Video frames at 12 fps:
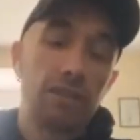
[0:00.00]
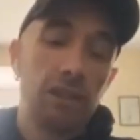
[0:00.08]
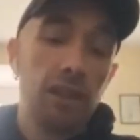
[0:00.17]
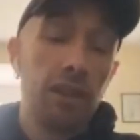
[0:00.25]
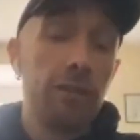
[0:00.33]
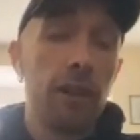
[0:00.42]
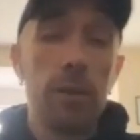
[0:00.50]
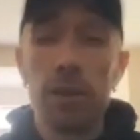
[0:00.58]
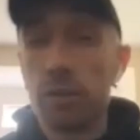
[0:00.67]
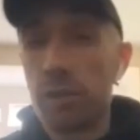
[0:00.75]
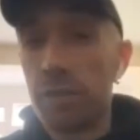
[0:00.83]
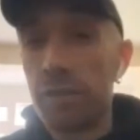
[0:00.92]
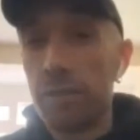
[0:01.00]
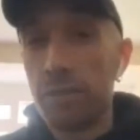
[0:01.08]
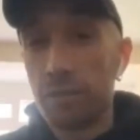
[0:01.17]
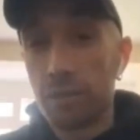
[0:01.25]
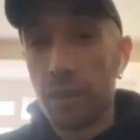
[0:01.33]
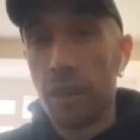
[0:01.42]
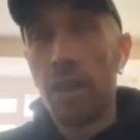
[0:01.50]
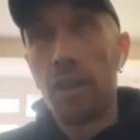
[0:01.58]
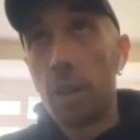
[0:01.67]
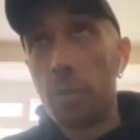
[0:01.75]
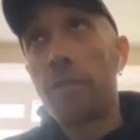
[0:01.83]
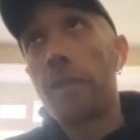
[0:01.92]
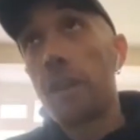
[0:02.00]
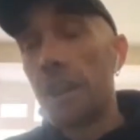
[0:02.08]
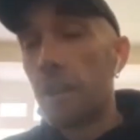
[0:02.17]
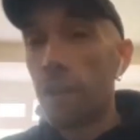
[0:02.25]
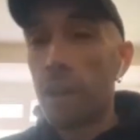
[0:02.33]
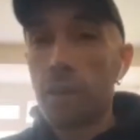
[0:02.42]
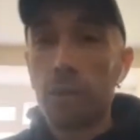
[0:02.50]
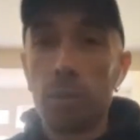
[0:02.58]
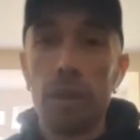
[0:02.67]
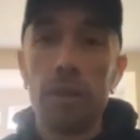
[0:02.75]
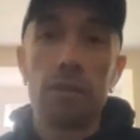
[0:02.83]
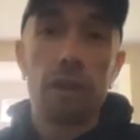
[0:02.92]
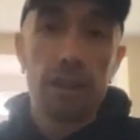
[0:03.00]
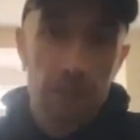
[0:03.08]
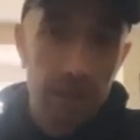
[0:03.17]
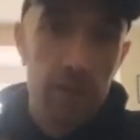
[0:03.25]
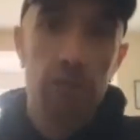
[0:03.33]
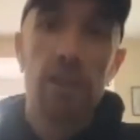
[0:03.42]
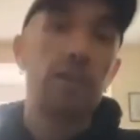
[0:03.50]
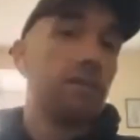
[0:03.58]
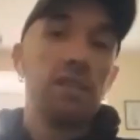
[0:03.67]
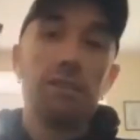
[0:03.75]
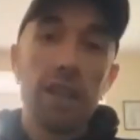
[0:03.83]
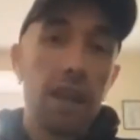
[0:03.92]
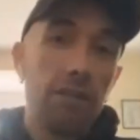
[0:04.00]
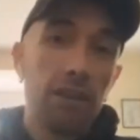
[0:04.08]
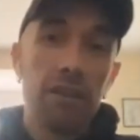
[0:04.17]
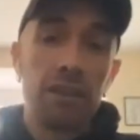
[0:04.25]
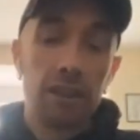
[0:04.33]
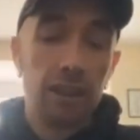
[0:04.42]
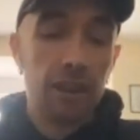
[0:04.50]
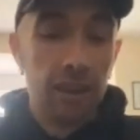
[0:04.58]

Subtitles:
So like Far Beyond Driven, I prefer that record, but Great Something Tranquil is even heavier.